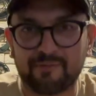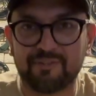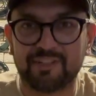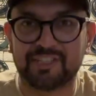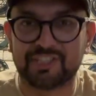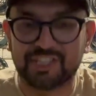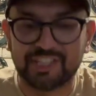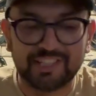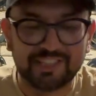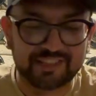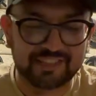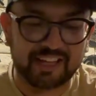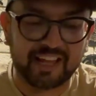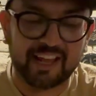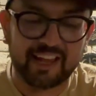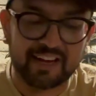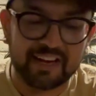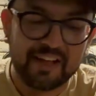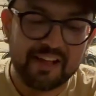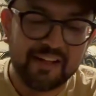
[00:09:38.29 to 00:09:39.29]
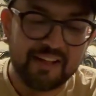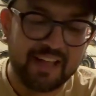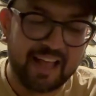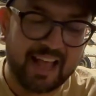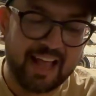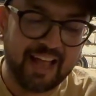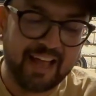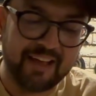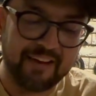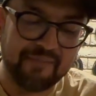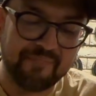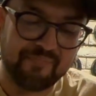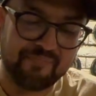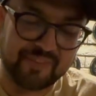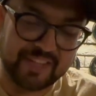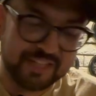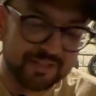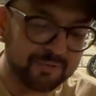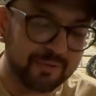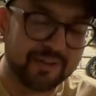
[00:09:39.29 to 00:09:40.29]
cheesecake, and
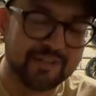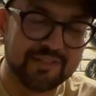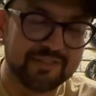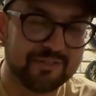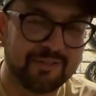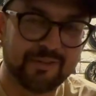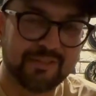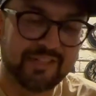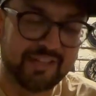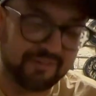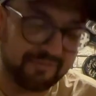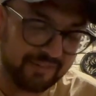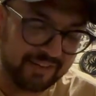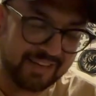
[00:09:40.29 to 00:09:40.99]
this one is no different.